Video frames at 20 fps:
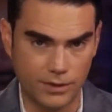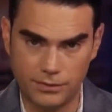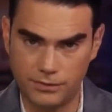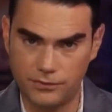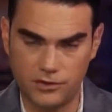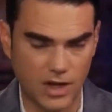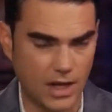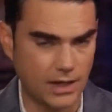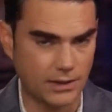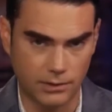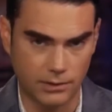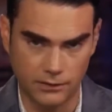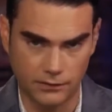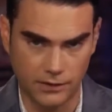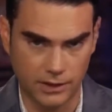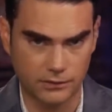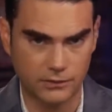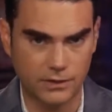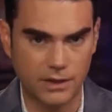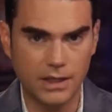January
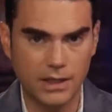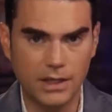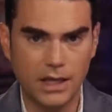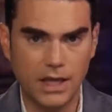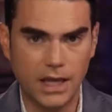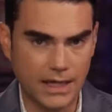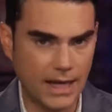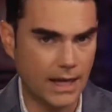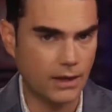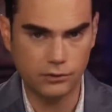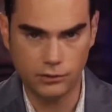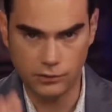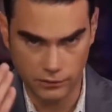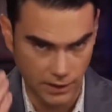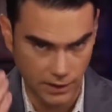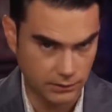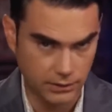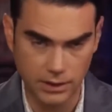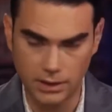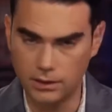6th. And now she's
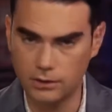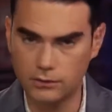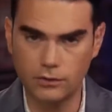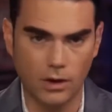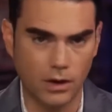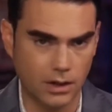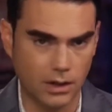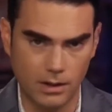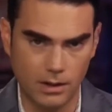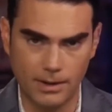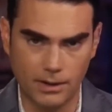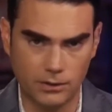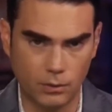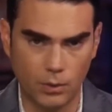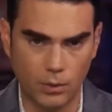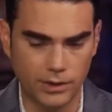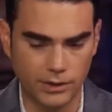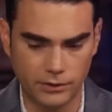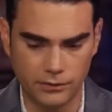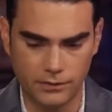out there talking about the
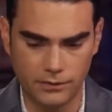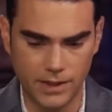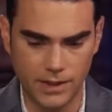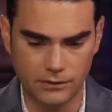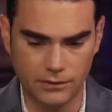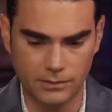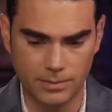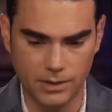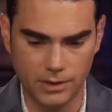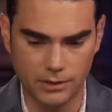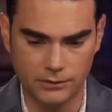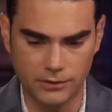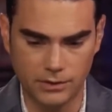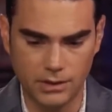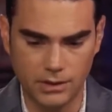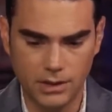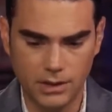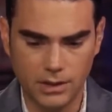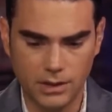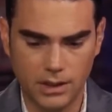wonders of Nancy Pelosi.
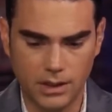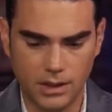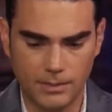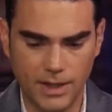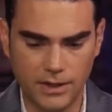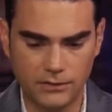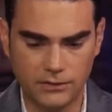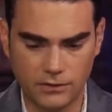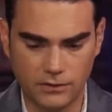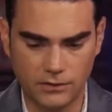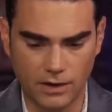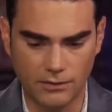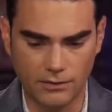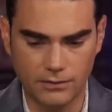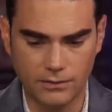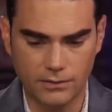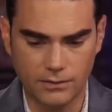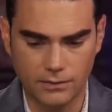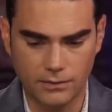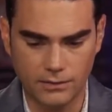Amazing stuff
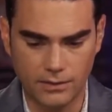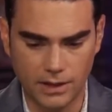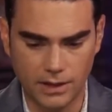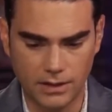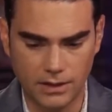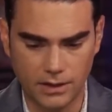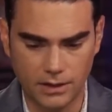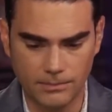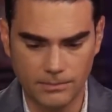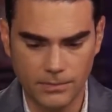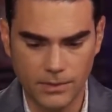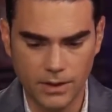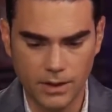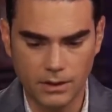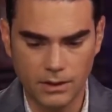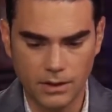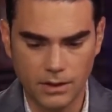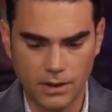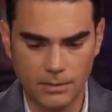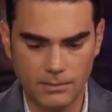right there.
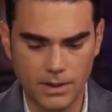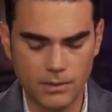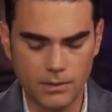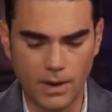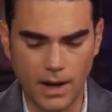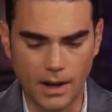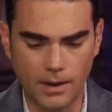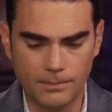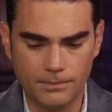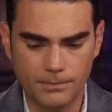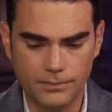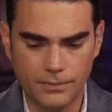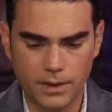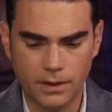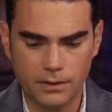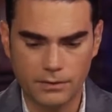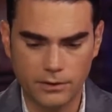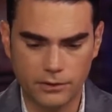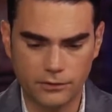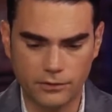And meanwhile,
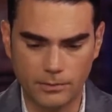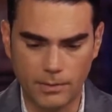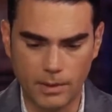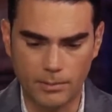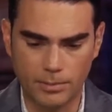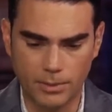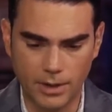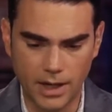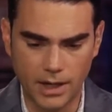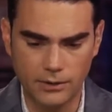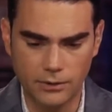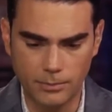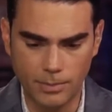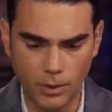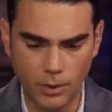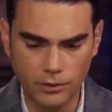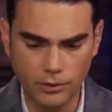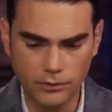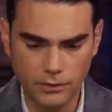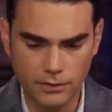there's some brand new
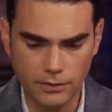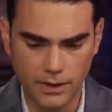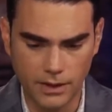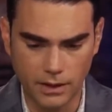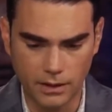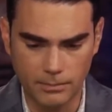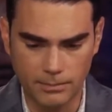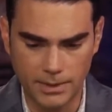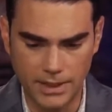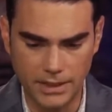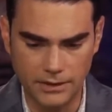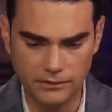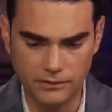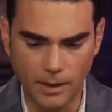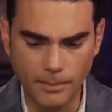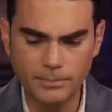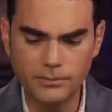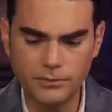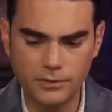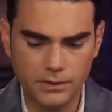polls that are being
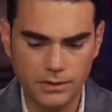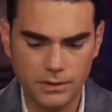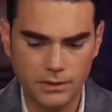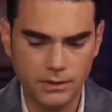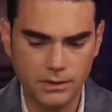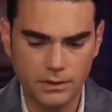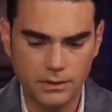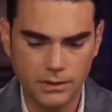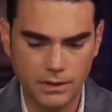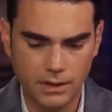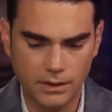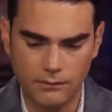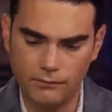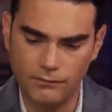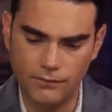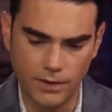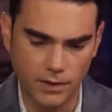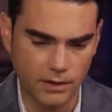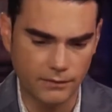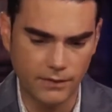dumped
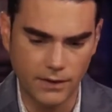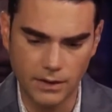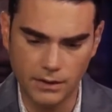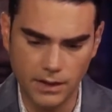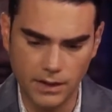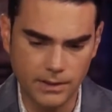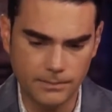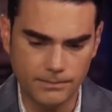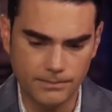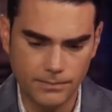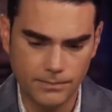very, very late.